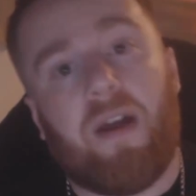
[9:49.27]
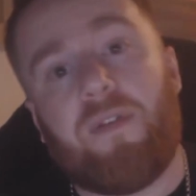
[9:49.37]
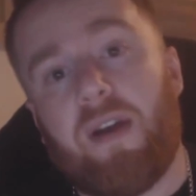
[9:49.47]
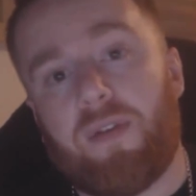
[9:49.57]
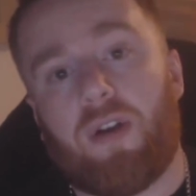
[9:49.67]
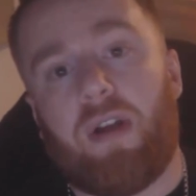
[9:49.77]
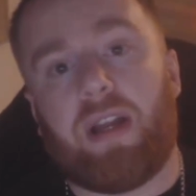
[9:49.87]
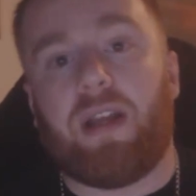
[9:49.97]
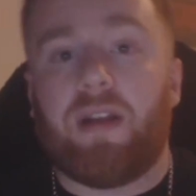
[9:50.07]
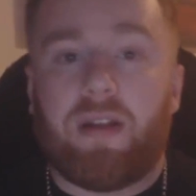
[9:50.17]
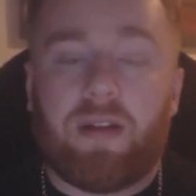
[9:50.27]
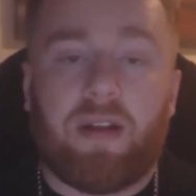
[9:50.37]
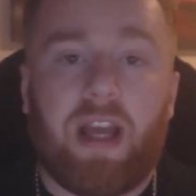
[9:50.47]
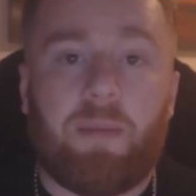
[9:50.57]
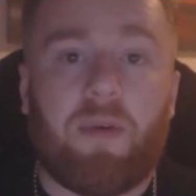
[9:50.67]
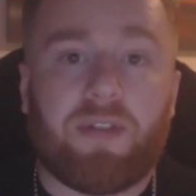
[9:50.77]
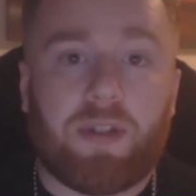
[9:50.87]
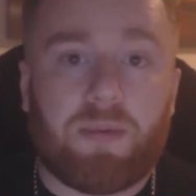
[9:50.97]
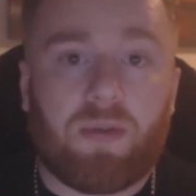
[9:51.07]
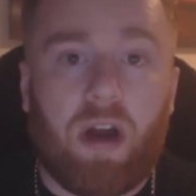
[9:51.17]
If you haven't already, hit me with a
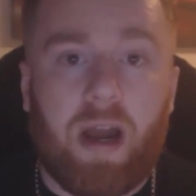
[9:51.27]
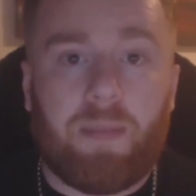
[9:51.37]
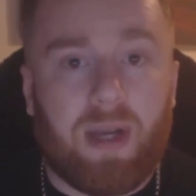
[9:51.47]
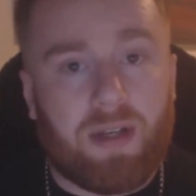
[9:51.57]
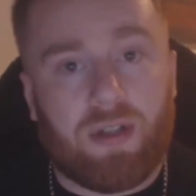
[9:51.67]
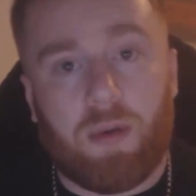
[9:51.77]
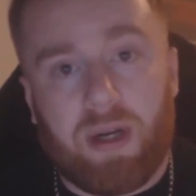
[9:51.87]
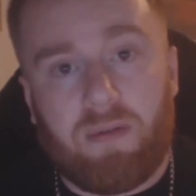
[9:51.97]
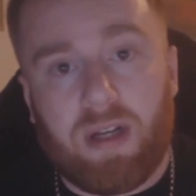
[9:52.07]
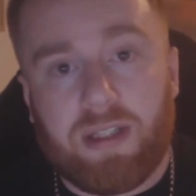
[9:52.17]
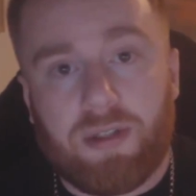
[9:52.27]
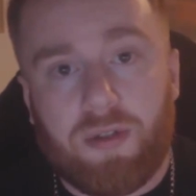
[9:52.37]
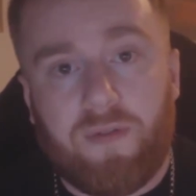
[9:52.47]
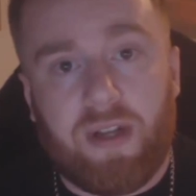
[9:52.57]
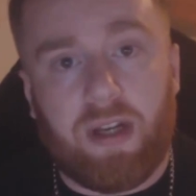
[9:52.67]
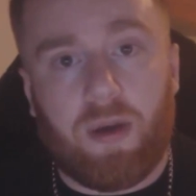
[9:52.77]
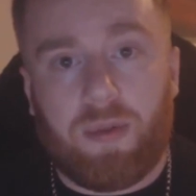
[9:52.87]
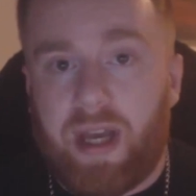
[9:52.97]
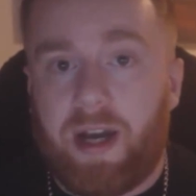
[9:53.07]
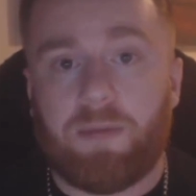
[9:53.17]
subscribe, it lets you know when I release a new video.
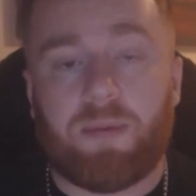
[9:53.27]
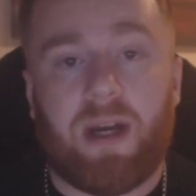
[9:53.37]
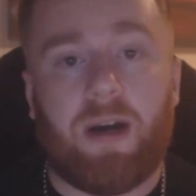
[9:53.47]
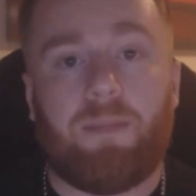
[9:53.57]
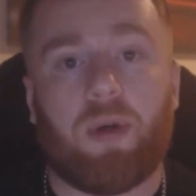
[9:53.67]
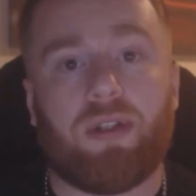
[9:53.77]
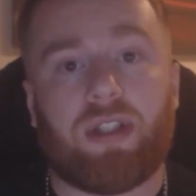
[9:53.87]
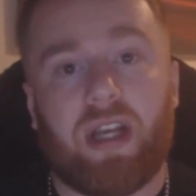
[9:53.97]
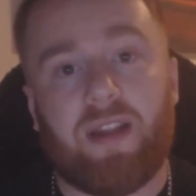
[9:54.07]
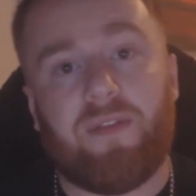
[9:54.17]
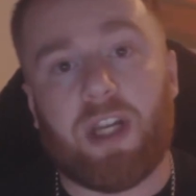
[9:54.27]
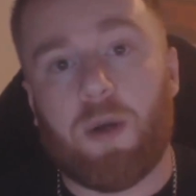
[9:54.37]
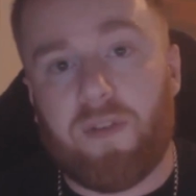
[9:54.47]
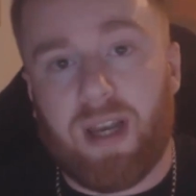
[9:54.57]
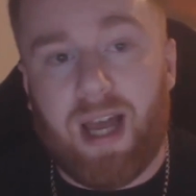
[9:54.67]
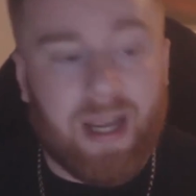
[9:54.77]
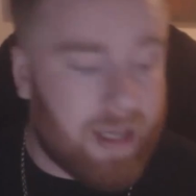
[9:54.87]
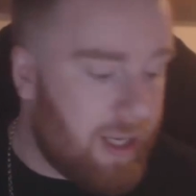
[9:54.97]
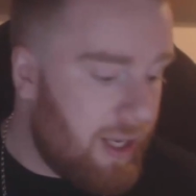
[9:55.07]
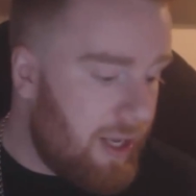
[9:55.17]
That helps me out a bunch. Hit the video with a
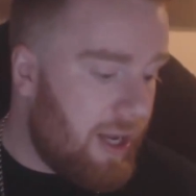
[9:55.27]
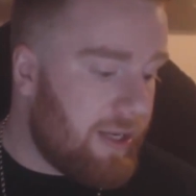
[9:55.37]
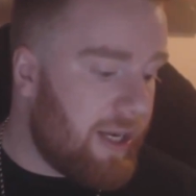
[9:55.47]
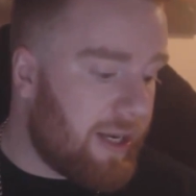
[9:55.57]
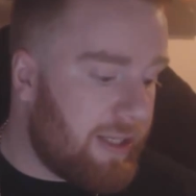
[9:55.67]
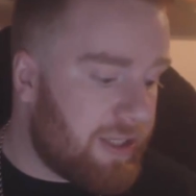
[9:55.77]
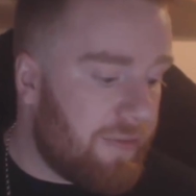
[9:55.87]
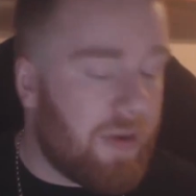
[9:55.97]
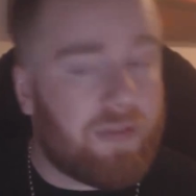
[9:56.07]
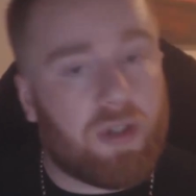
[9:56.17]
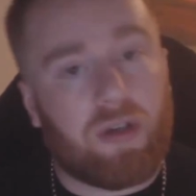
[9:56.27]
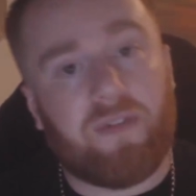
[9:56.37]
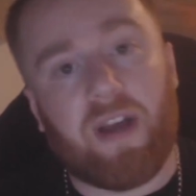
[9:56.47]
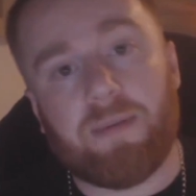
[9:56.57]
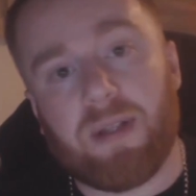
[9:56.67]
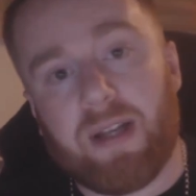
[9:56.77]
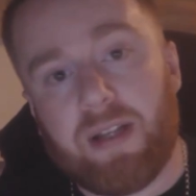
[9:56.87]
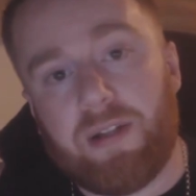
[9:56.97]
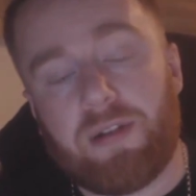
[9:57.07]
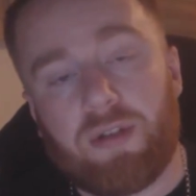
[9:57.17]
like, and yeah, get yourself over to Honey Vapes,
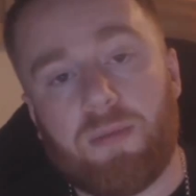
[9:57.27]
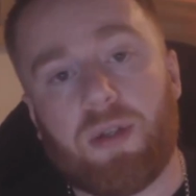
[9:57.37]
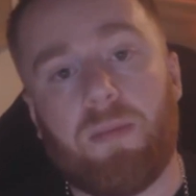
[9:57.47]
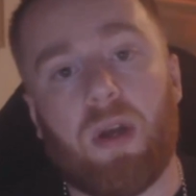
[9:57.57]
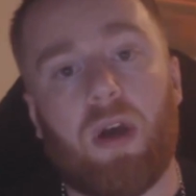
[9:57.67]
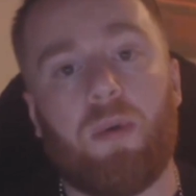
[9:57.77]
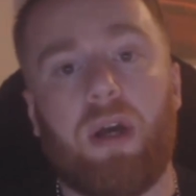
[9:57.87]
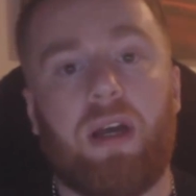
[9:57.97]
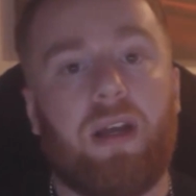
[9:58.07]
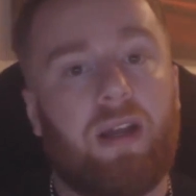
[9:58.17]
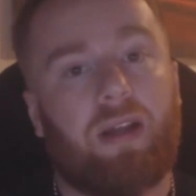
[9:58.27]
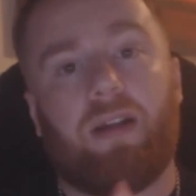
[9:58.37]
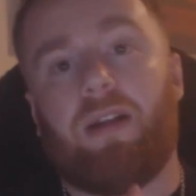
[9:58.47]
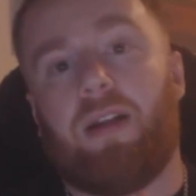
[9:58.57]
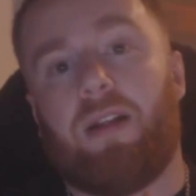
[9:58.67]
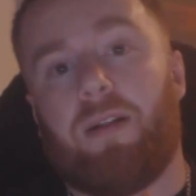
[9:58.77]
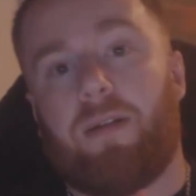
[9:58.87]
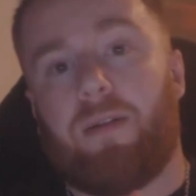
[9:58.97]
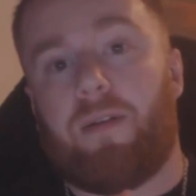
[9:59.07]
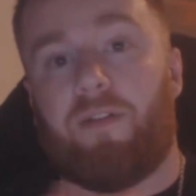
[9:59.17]
link in the description below.
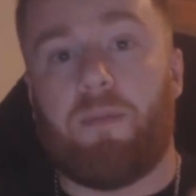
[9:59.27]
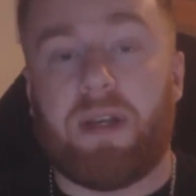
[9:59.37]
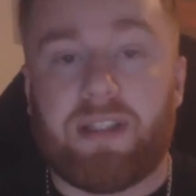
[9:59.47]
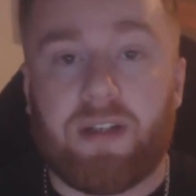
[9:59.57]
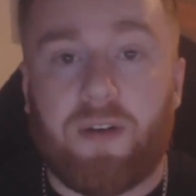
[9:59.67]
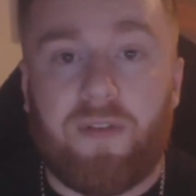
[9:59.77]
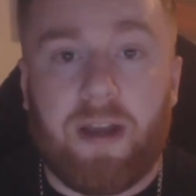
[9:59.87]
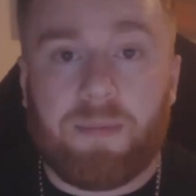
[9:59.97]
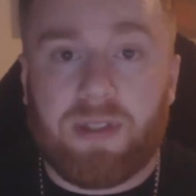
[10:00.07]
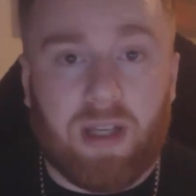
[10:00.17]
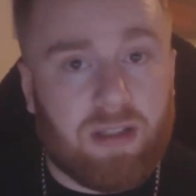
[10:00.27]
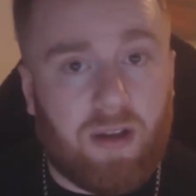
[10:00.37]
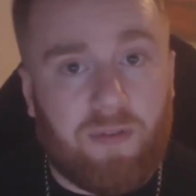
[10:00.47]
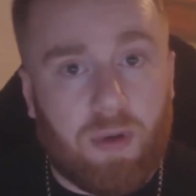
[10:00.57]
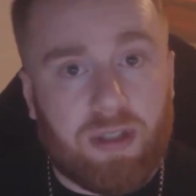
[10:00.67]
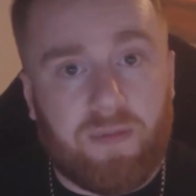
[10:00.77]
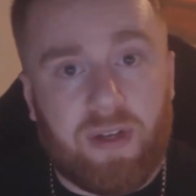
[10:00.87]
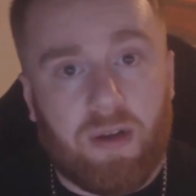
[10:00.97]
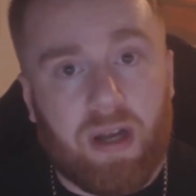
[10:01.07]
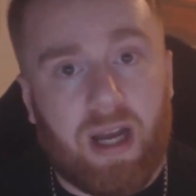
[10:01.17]
From me, Cynical Vapes, thanks a lot for watching the
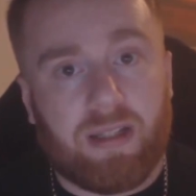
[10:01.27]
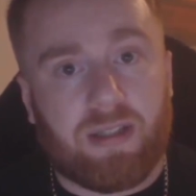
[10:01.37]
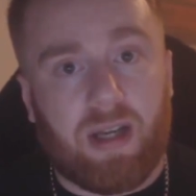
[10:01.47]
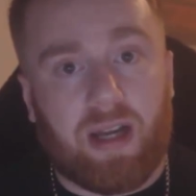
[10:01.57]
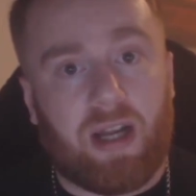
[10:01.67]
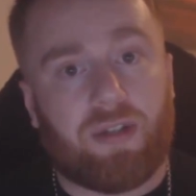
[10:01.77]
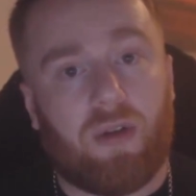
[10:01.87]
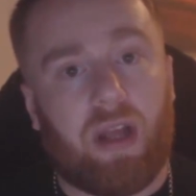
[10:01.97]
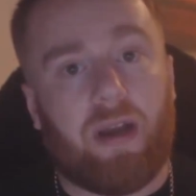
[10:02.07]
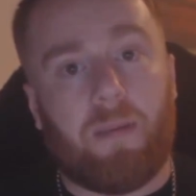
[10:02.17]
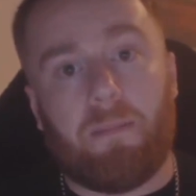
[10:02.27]
video guys. Catch you all later.